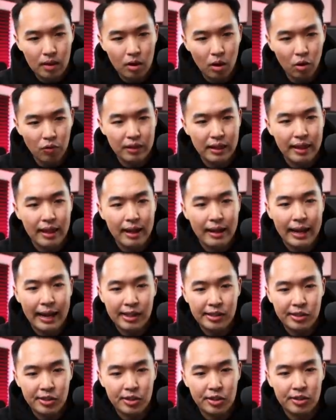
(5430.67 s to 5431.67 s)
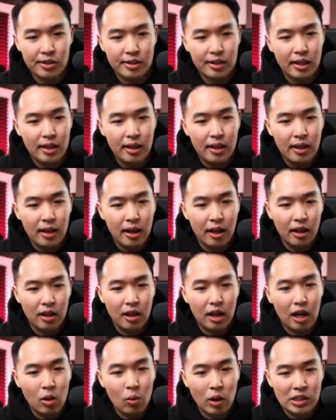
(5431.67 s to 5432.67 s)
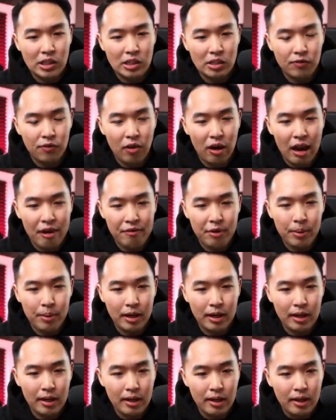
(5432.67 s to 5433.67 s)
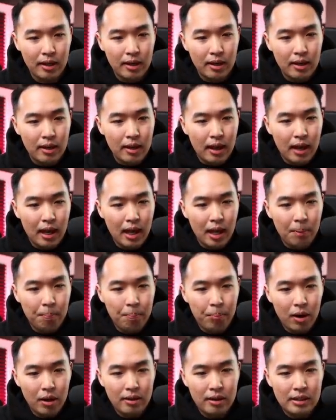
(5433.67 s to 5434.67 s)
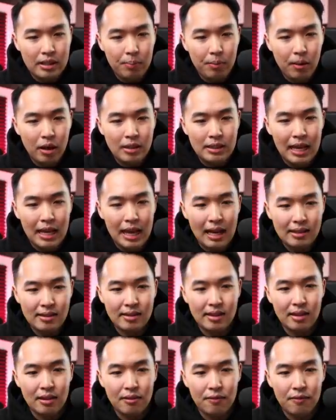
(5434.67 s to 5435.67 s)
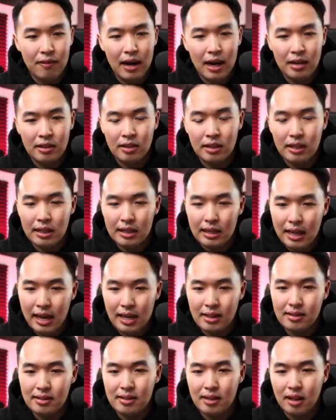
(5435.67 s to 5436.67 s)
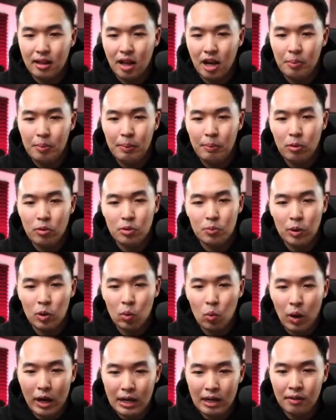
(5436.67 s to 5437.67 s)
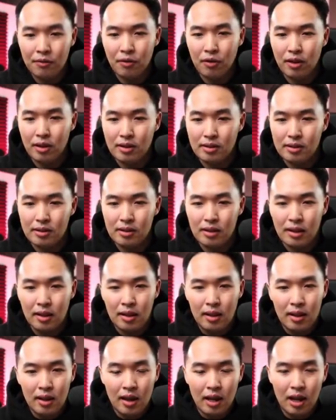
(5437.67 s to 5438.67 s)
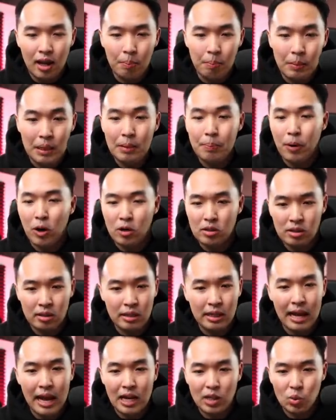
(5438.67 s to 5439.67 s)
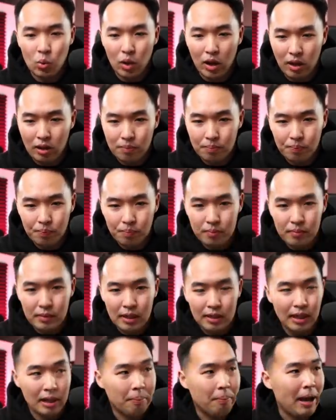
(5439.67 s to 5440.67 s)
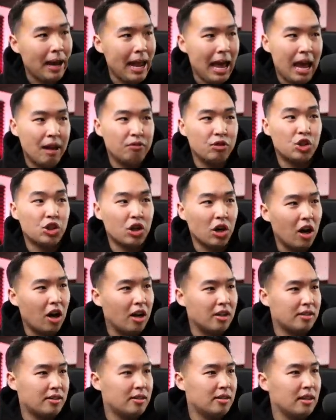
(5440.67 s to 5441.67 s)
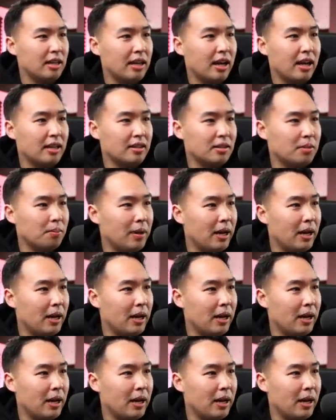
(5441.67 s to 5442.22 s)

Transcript: Hopefully that answers a lot of questions for everybody. Um, bought the dip on Tesla finally. Yes, a lot of people has been waiting for this. Uh, me personally as well. Like my average cost, guys.